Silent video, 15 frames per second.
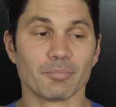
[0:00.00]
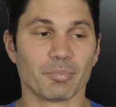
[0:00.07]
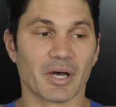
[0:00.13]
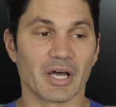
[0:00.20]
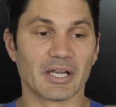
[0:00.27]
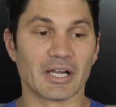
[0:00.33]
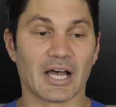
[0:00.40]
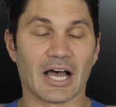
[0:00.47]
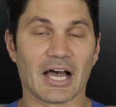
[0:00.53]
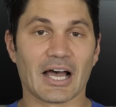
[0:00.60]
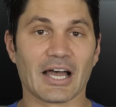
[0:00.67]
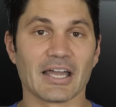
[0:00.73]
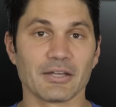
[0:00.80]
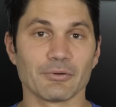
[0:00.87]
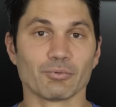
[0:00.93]
but
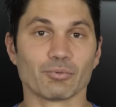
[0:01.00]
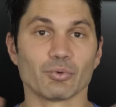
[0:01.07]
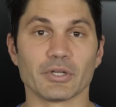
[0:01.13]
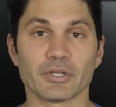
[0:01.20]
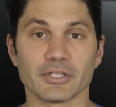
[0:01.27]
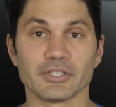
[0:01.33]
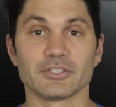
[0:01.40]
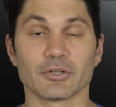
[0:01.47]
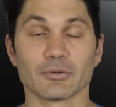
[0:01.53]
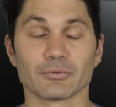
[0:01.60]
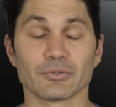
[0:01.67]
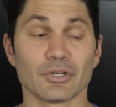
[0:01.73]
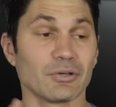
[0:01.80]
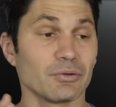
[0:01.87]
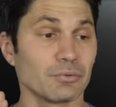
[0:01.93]
I really
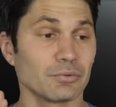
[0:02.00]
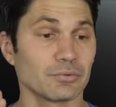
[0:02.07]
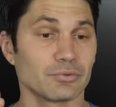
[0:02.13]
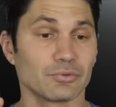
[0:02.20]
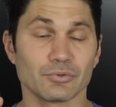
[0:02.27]
don't know,